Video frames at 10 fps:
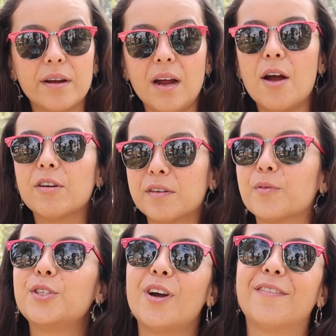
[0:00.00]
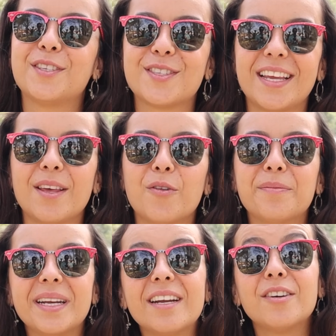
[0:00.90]
However, we do have to say that we've
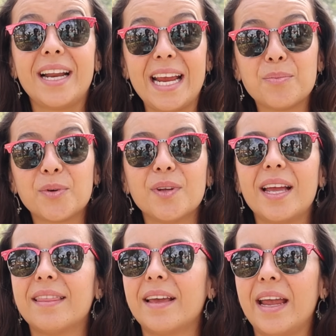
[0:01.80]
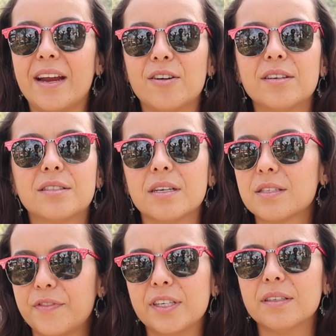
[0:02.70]
been here in April and the air
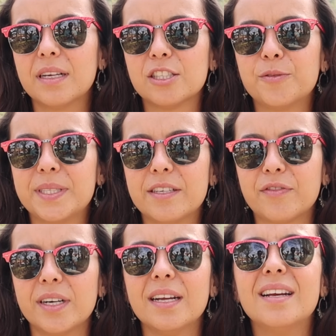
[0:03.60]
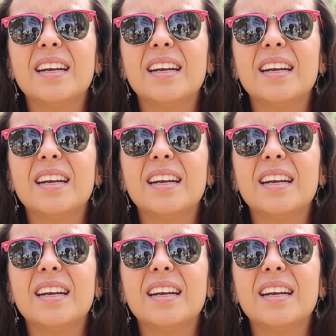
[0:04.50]
does feel a little bit different,